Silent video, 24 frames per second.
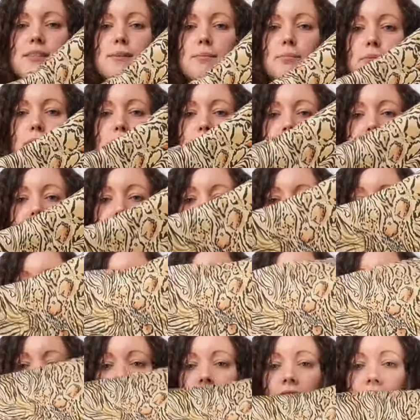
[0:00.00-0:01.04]
the
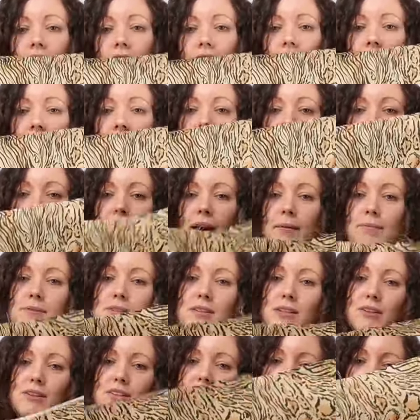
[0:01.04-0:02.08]
print
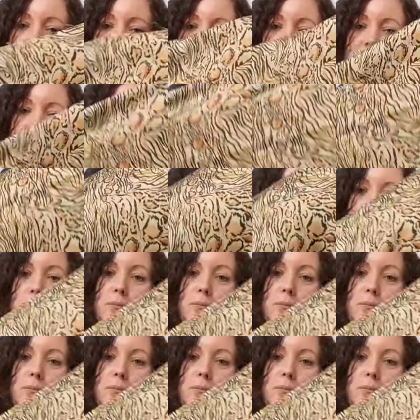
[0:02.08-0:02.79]
absolutely stunning I think that